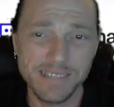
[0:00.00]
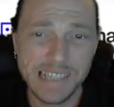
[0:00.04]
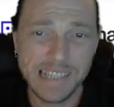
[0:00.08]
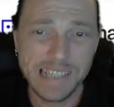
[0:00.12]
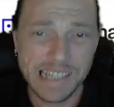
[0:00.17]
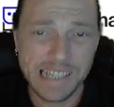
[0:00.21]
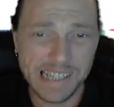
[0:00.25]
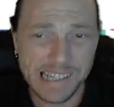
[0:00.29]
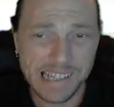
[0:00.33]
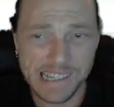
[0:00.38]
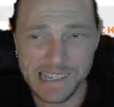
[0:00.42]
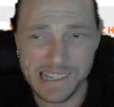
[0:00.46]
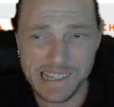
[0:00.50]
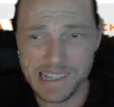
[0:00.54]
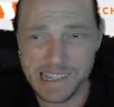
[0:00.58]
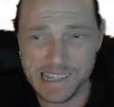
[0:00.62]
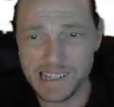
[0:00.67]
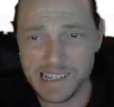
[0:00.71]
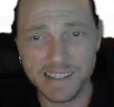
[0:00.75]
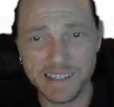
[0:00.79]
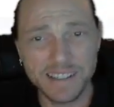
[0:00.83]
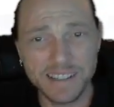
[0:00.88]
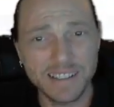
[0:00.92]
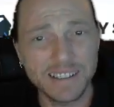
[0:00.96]

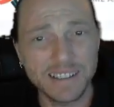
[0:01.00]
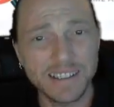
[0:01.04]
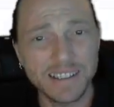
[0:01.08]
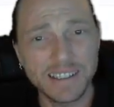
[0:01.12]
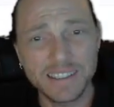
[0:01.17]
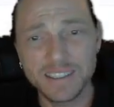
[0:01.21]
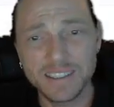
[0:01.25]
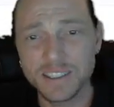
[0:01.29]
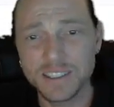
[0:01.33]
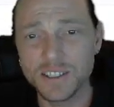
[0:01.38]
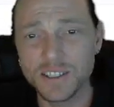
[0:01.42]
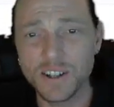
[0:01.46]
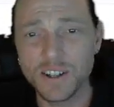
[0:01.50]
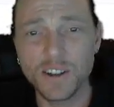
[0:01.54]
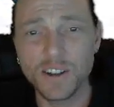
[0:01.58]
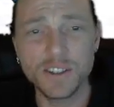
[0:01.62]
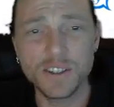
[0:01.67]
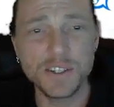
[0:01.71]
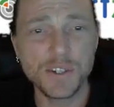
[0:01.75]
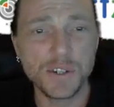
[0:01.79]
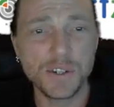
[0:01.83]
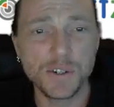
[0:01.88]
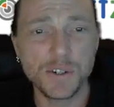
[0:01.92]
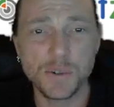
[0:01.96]
Easy. Look at all
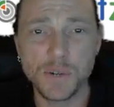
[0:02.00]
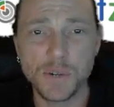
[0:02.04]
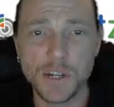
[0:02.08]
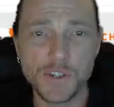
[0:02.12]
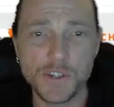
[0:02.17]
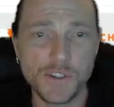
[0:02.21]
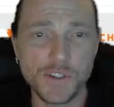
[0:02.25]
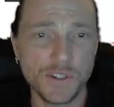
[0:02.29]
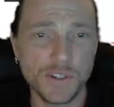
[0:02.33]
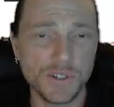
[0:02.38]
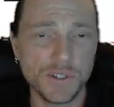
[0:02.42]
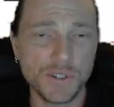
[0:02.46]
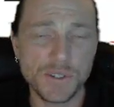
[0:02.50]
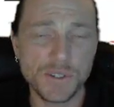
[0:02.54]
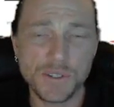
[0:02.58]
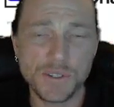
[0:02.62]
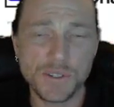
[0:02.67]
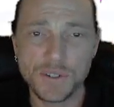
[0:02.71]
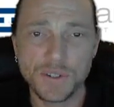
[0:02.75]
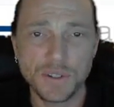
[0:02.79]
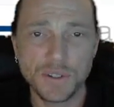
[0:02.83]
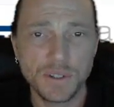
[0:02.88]
these integrations.